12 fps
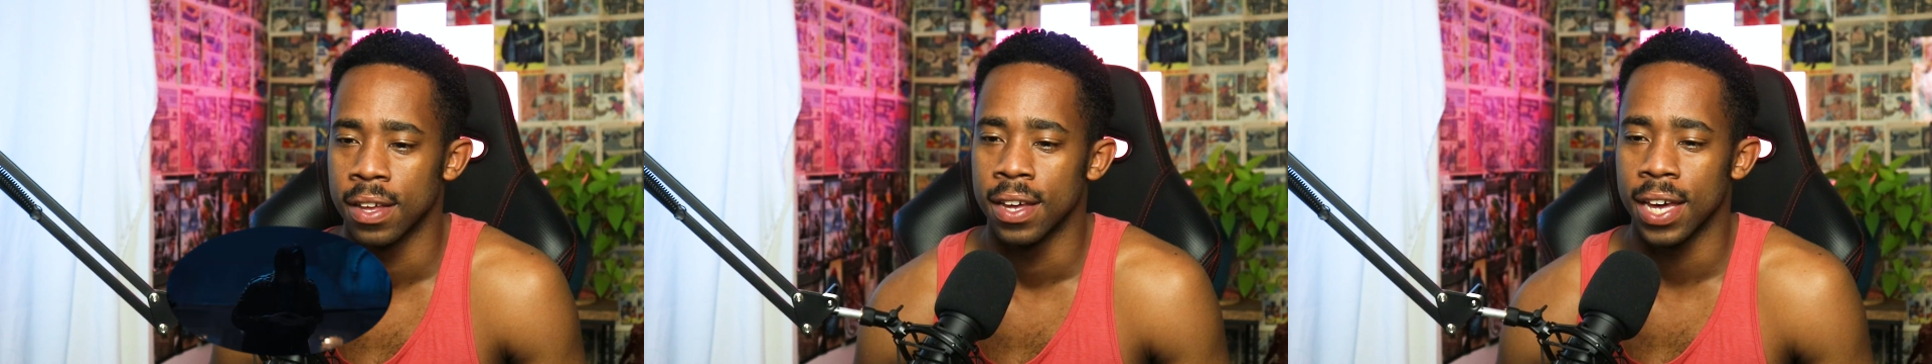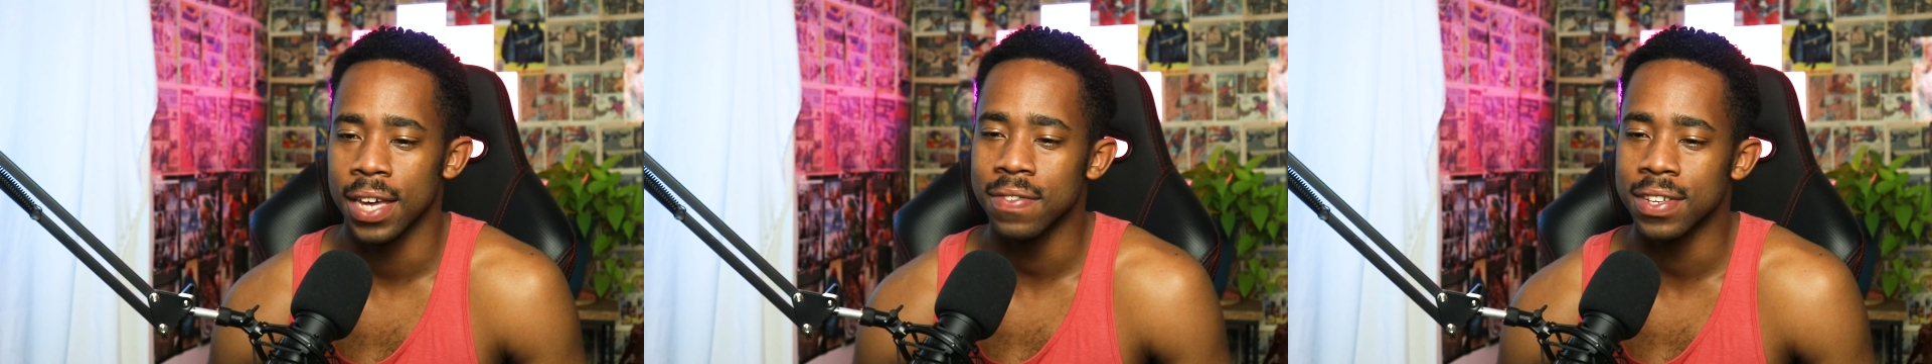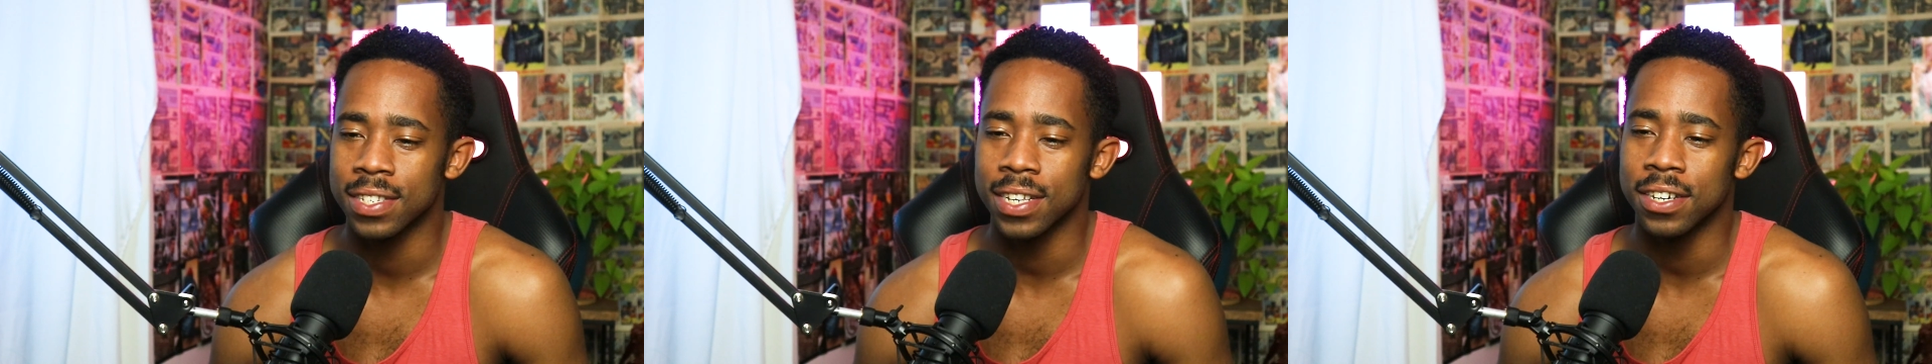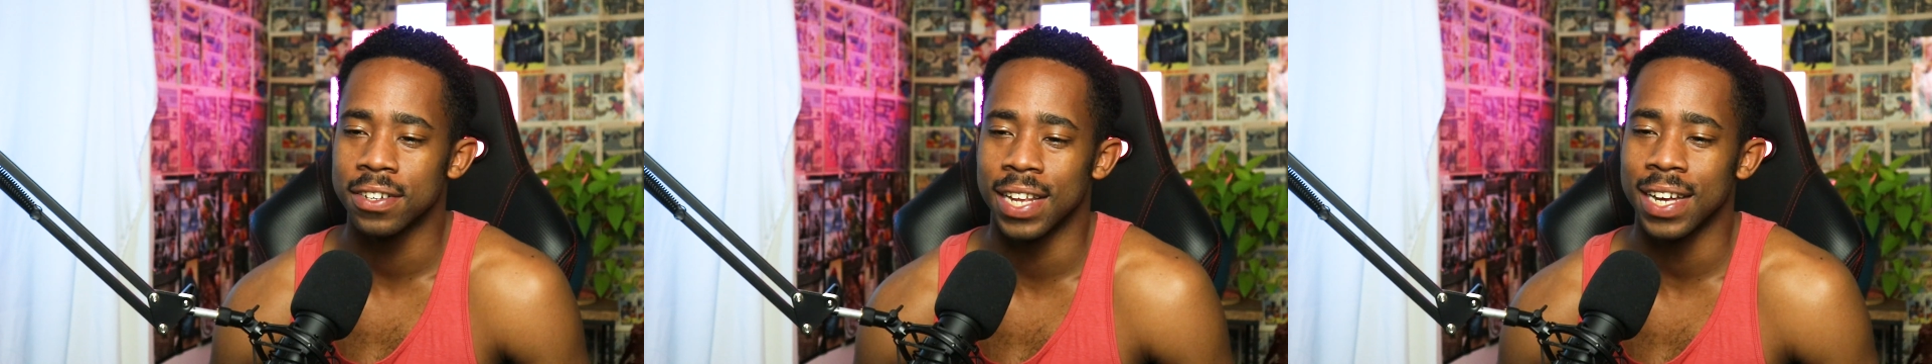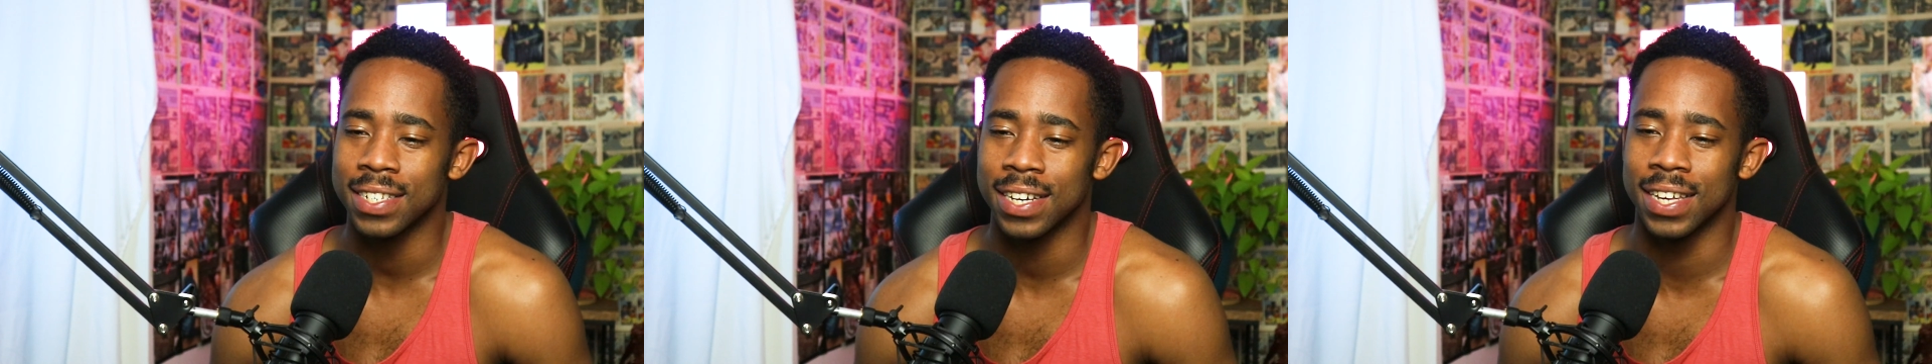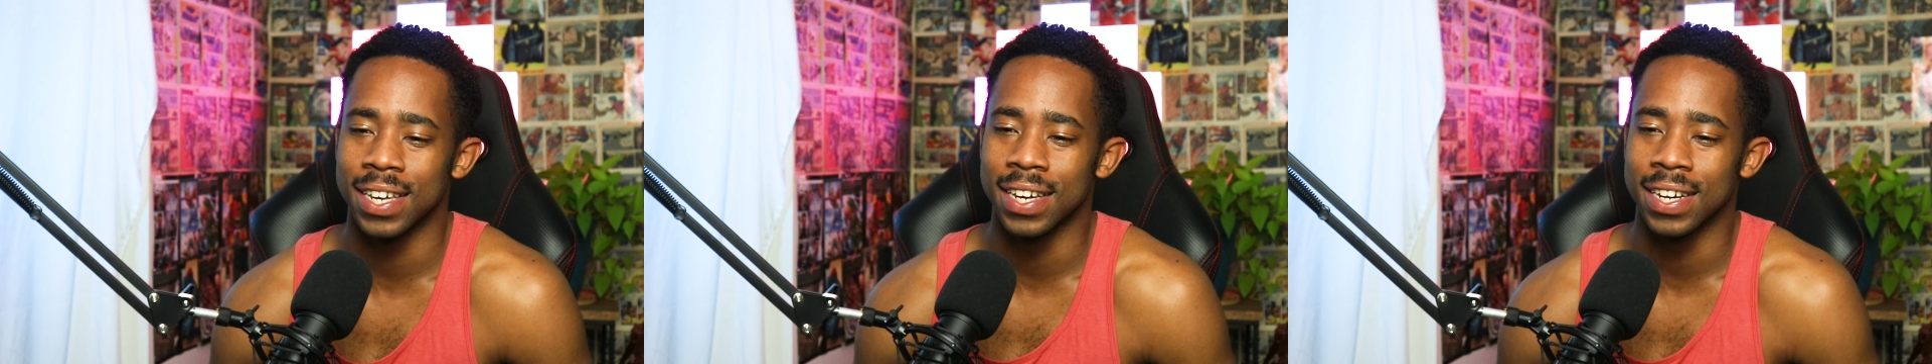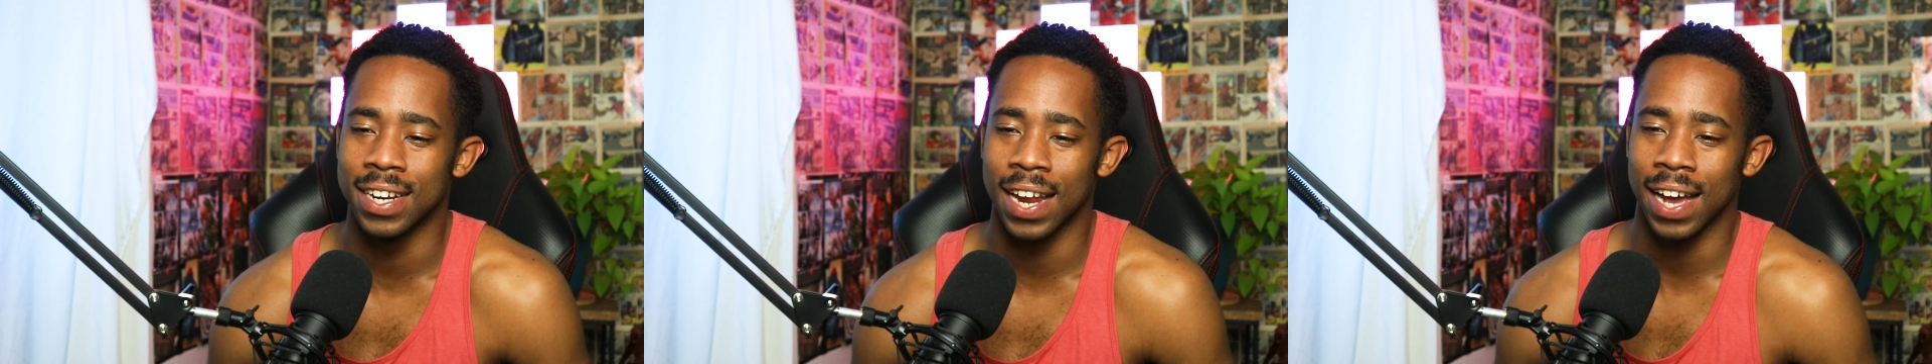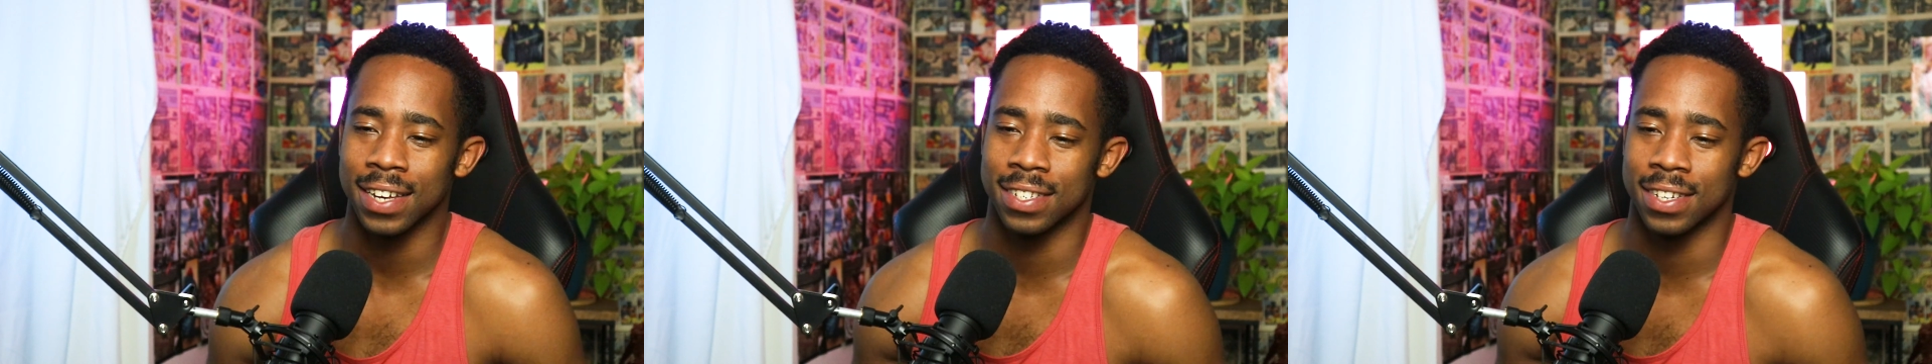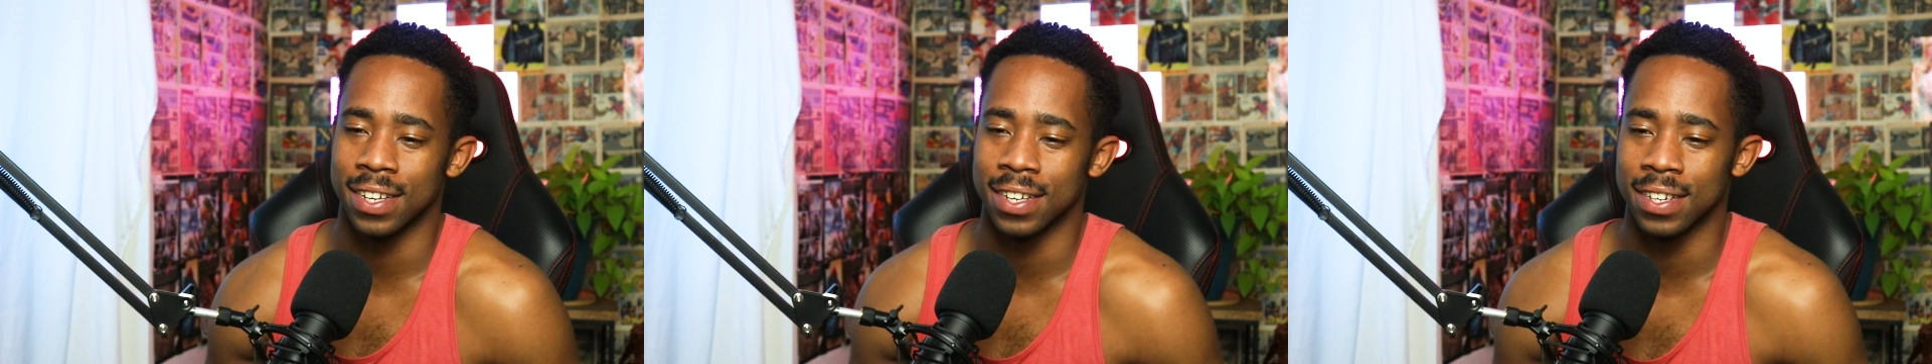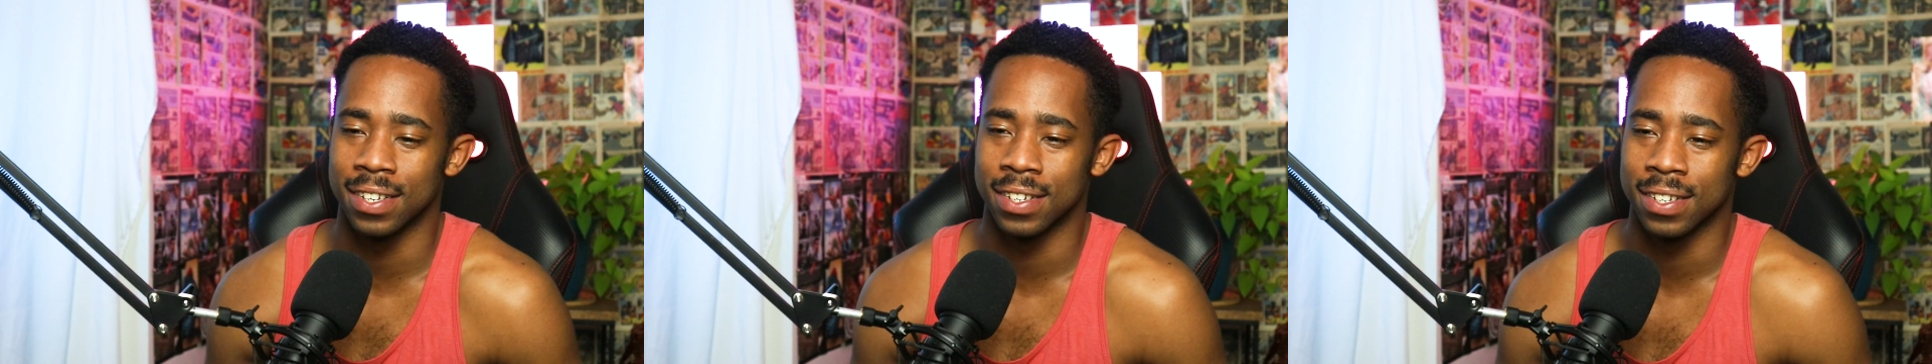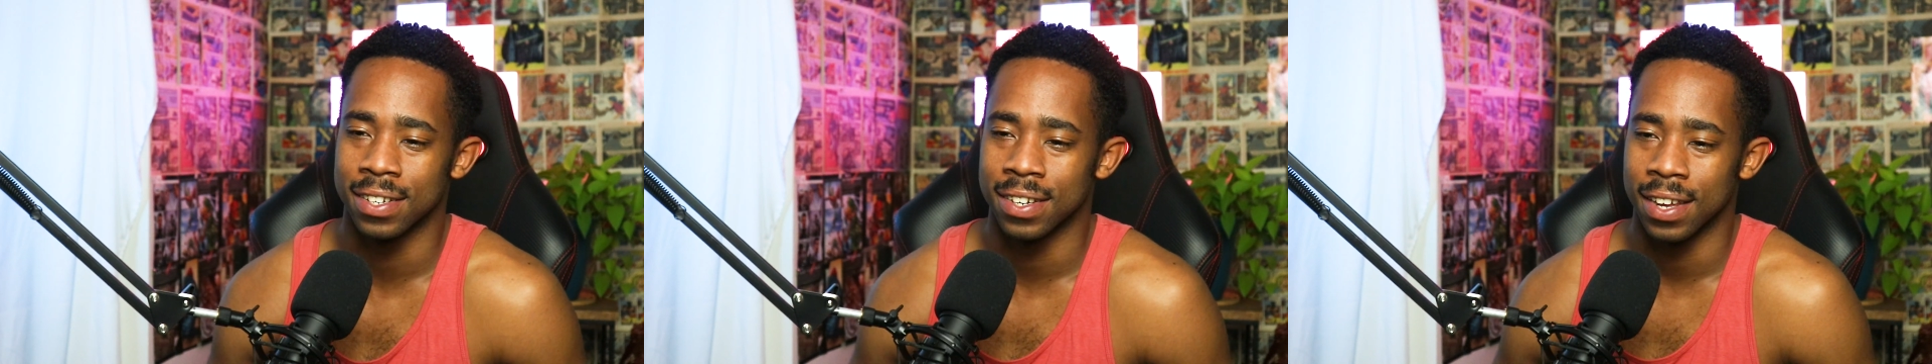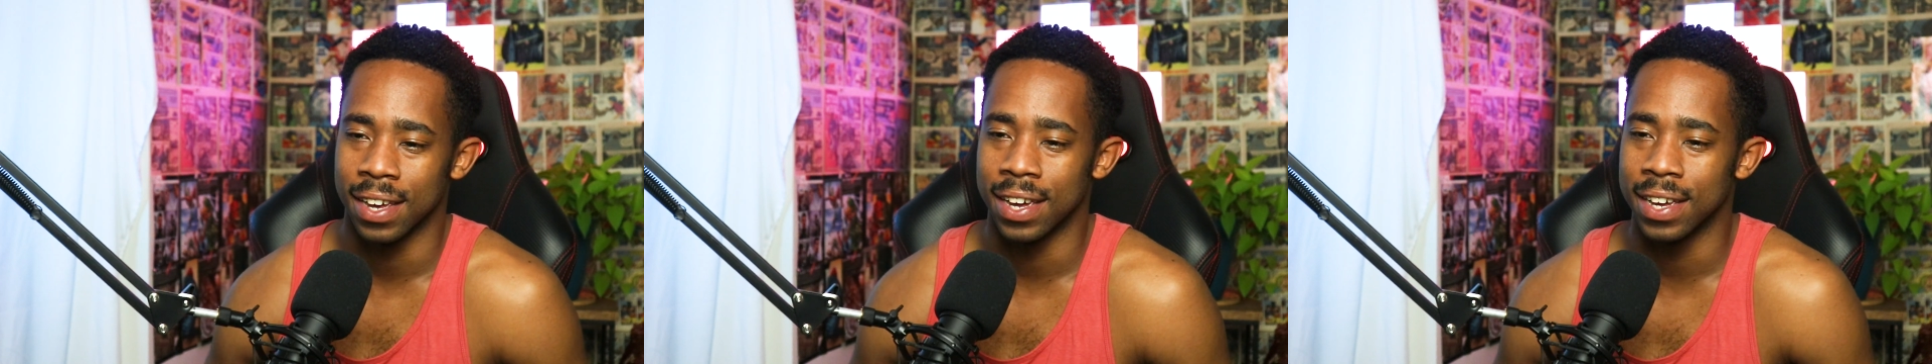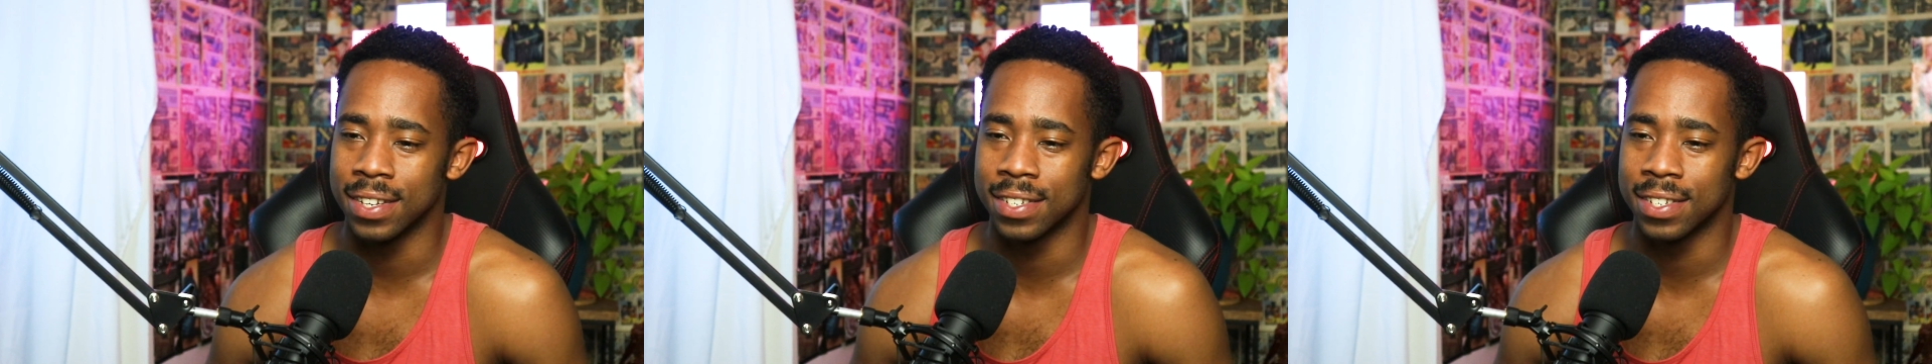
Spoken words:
Even still, that's again an accident in